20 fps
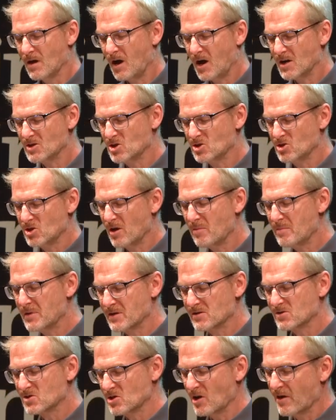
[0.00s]
are
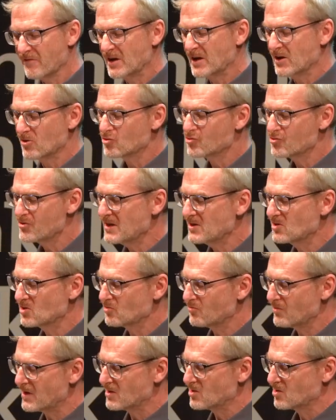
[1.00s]
determinants of an
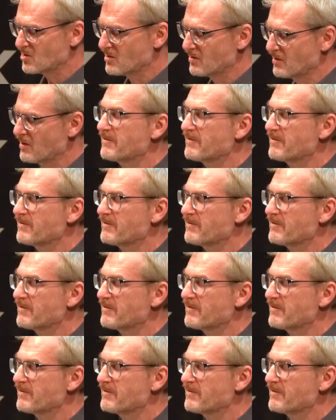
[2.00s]
increased risk